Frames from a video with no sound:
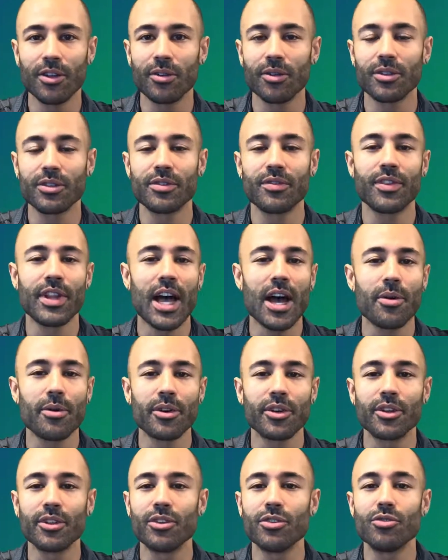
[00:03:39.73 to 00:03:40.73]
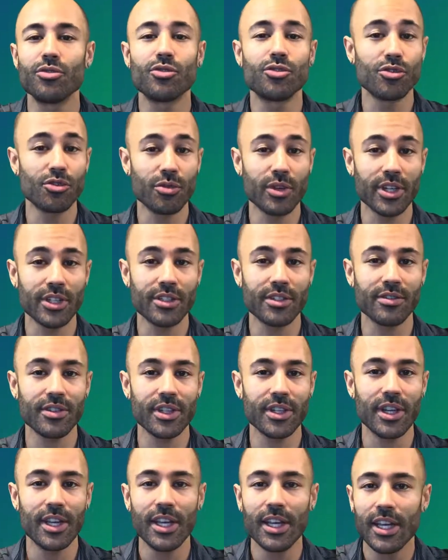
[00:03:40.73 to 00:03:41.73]
is flour and you use 2 hits of
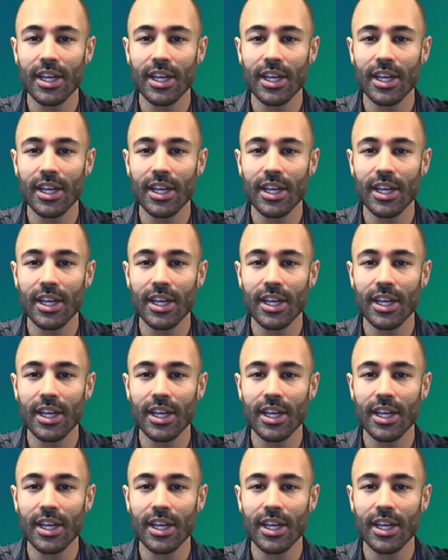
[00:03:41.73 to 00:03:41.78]
it,